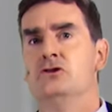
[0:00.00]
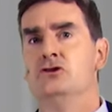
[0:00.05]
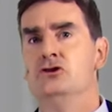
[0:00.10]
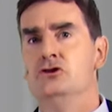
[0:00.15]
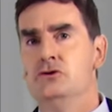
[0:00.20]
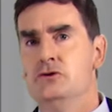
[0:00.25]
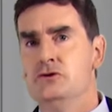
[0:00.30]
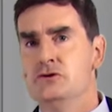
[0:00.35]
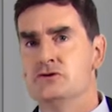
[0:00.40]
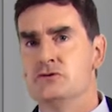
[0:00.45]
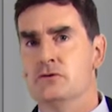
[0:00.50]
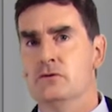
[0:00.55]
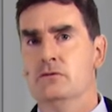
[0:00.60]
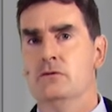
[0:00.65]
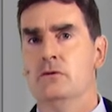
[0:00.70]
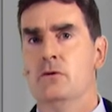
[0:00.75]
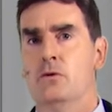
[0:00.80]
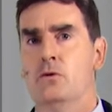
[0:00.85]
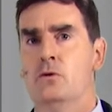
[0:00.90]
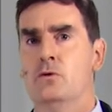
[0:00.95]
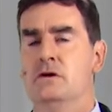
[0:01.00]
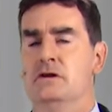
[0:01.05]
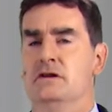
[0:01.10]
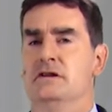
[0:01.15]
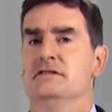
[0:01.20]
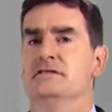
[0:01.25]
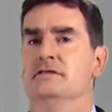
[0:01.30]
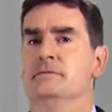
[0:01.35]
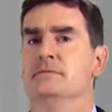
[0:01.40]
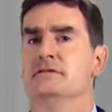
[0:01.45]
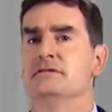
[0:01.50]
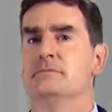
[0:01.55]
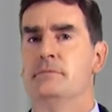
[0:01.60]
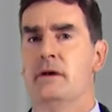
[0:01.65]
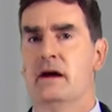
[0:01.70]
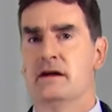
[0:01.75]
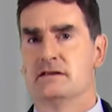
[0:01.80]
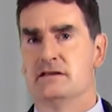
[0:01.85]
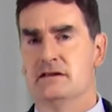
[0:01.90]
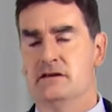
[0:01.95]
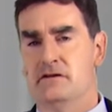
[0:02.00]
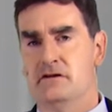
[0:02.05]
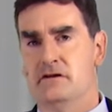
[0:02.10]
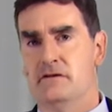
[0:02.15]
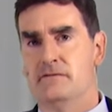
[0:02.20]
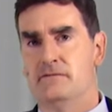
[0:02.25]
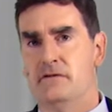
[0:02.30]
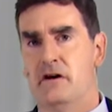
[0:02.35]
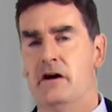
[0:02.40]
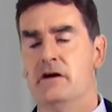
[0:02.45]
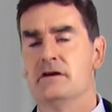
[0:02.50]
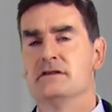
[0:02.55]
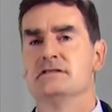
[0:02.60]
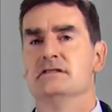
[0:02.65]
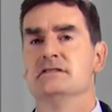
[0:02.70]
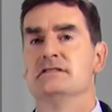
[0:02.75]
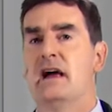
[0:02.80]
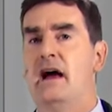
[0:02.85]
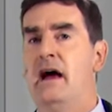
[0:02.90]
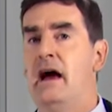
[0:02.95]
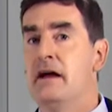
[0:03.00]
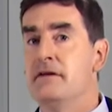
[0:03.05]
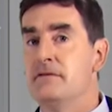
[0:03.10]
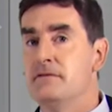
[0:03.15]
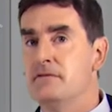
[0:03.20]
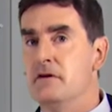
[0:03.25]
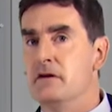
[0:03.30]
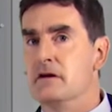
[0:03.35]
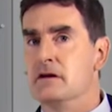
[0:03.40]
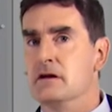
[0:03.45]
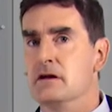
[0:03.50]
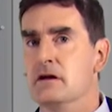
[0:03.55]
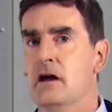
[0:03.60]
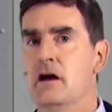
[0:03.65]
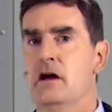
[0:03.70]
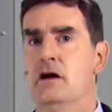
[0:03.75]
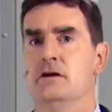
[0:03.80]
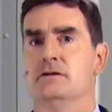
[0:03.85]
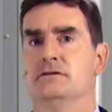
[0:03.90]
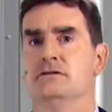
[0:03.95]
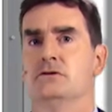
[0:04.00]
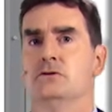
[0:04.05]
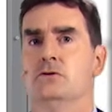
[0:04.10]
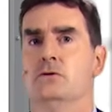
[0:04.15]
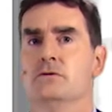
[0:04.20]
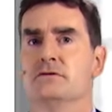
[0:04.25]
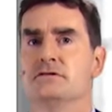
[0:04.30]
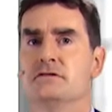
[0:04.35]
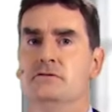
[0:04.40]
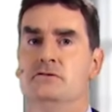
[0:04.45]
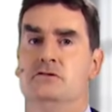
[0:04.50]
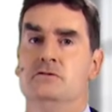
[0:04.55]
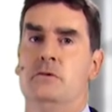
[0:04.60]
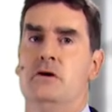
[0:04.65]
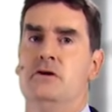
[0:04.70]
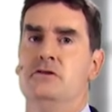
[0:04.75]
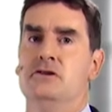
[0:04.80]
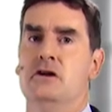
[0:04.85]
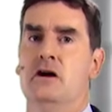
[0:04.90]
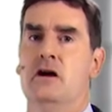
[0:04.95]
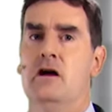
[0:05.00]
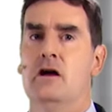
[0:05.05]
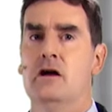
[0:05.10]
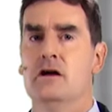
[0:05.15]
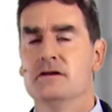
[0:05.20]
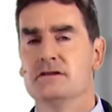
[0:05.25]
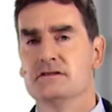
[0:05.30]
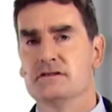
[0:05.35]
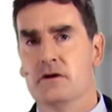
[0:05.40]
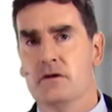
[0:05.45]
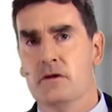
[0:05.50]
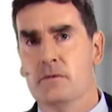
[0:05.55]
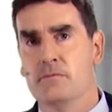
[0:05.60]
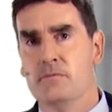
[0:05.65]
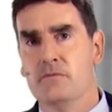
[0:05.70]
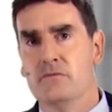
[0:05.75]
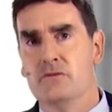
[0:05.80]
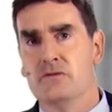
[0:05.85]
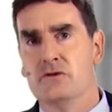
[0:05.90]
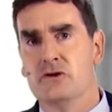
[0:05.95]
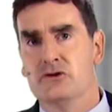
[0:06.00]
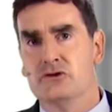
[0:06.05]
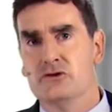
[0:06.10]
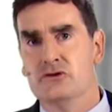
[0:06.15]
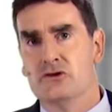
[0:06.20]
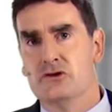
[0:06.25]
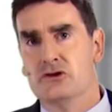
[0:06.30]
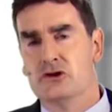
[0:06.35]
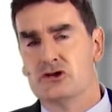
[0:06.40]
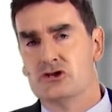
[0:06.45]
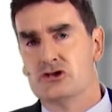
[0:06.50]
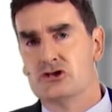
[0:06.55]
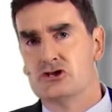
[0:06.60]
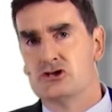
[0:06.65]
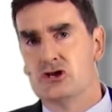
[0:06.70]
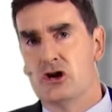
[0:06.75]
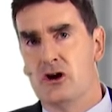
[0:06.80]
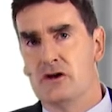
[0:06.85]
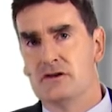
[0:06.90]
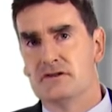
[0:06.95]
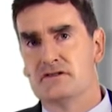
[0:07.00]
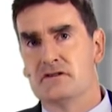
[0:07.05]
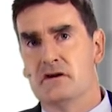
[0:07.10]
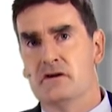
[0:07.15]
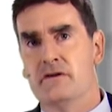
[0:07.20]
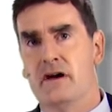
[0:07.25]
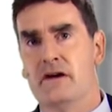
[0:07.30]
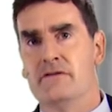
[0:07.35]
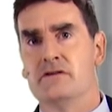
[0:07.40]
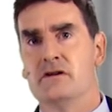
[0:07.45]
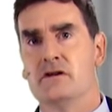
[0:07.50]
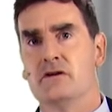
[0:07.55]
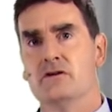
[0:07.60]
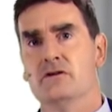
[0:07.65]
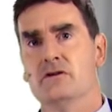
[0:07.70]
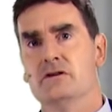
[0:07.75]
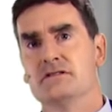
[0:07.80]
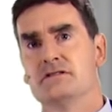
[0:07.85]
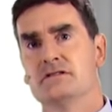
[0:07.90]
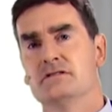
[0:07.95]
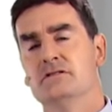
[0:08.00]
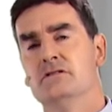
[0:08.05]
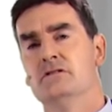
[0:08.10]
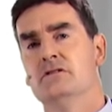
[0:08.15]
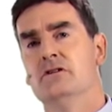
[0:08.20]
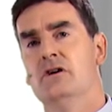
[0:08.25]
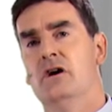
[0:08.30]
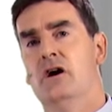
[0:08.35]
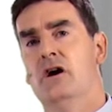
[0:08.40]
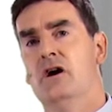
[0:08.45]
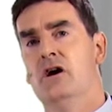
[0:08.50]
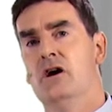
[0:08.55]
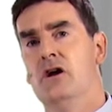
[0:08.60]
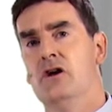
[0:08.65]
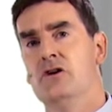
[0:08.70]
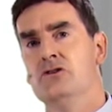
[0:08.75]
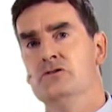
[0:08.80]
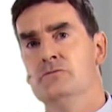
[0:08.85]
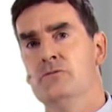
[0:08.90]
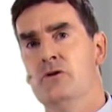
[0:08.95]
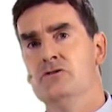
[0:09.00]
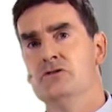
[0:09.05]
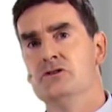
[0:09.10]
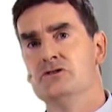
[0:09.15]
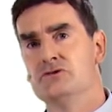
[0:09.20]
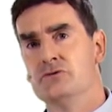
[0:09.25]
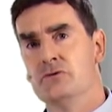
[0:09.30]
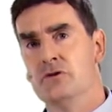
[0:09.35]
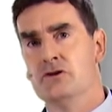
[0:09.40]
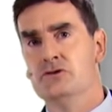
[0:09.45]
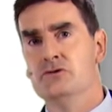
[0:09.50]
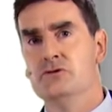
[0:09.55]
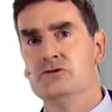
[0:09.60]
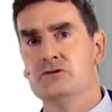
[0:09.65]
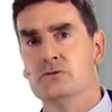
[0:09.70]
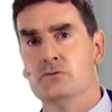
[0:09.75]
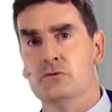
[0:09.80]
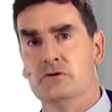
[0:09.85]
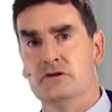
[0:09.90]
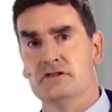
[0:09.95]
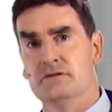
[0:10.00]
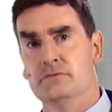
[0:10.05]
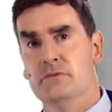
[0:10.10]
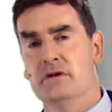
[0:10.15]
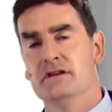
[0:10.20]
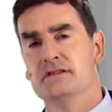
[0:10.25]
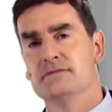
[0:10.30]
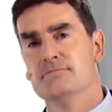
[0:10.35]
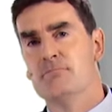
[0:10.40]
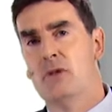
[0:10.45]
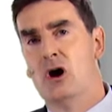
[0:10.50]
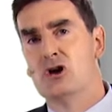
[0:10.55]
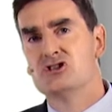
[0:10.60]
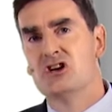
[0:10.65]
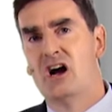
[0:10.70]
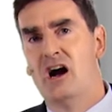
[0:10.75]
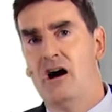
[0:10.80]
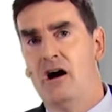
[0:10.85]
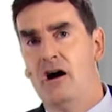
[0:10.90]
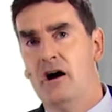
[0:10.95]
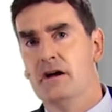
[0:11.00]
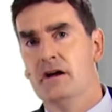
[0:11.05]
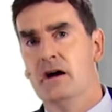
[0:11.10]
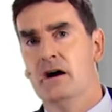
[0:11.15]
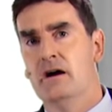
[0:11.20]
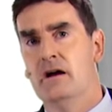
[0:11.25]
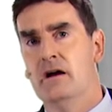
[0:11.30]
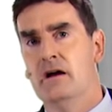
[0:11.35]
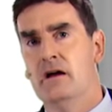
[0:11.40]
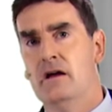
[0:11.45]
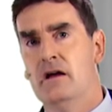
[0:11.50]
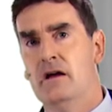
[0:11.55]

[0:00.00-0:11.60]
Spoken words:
unusual organisms, bacteria, viruses, and fungi, to cause the pneumonia. So the chance of having a pneumonia to an unusual organism is much higher